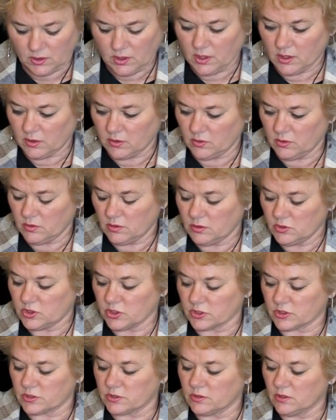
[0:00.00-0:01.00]
And
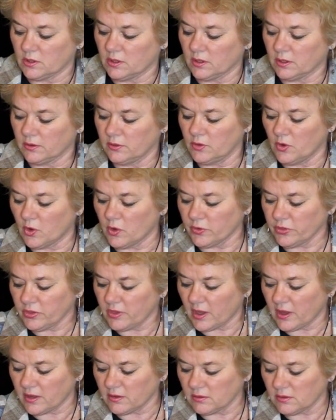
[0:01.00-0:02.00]
just note
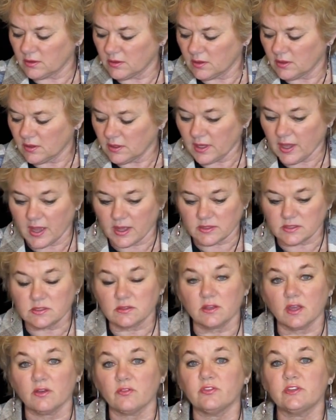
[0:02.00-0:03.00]
that cats
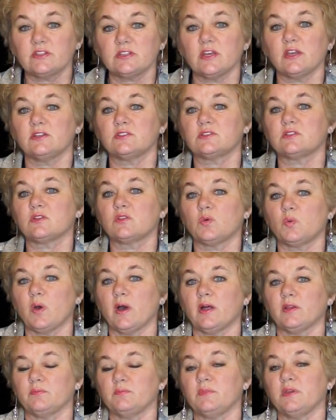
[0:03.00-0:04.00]
love the taste of the
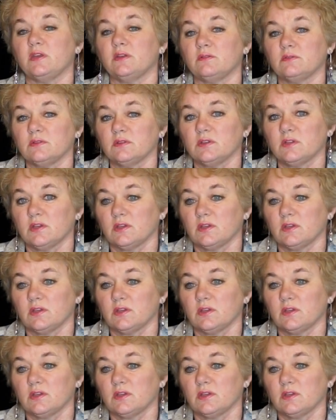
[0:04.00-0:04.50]
wild meat.